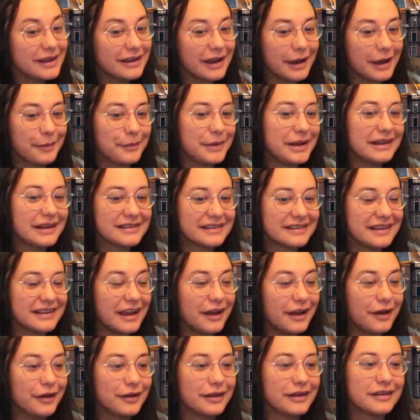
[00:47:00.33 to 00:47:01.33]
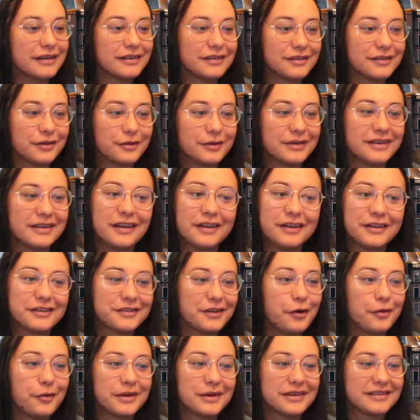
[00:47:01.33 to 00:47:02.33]
I mean, it's Italian, so Italians
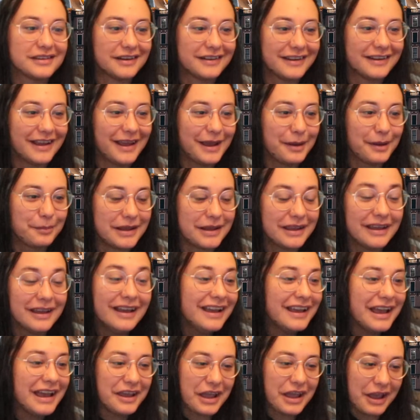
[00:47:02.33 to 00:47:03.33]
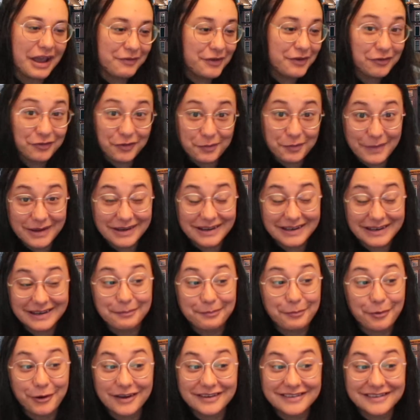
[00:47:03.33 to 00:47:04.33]
always sound happy. Have you ever met a
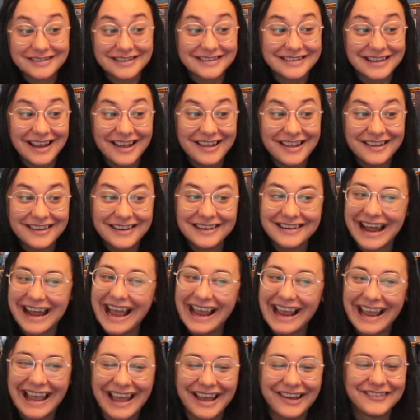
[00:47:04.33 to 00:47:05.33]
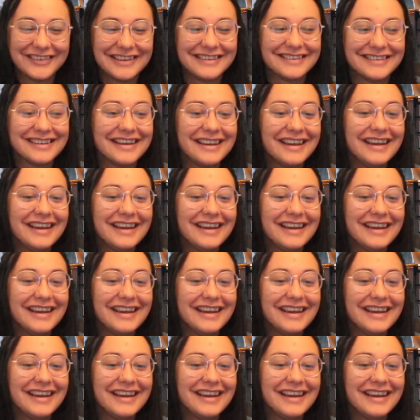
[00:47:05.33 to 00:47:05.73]
depressed Italian? I haven't.